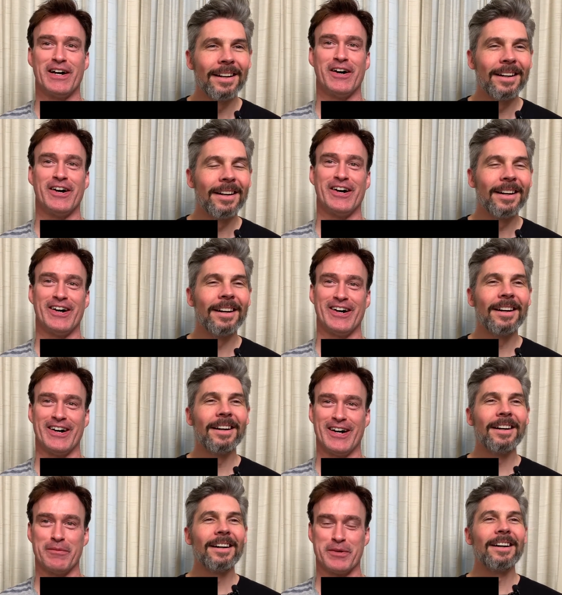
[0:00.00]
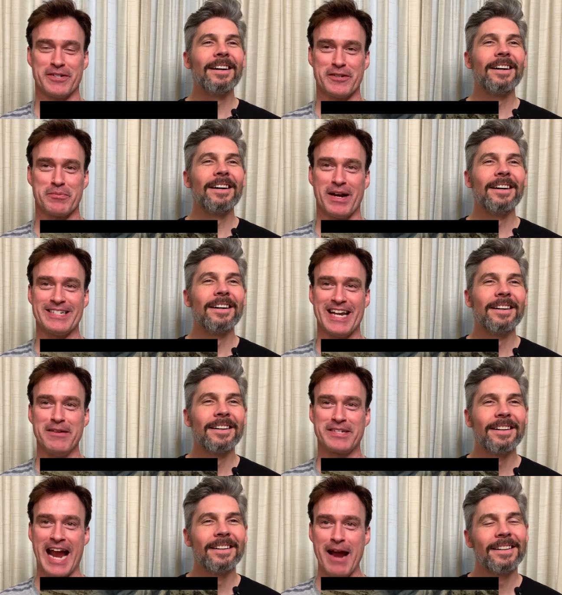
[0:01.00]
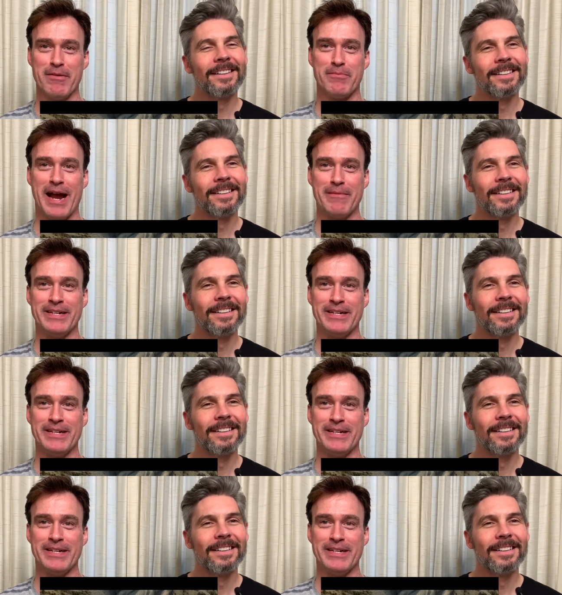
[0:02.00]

Speaker 1: Oh, produced by James Cameron, baby!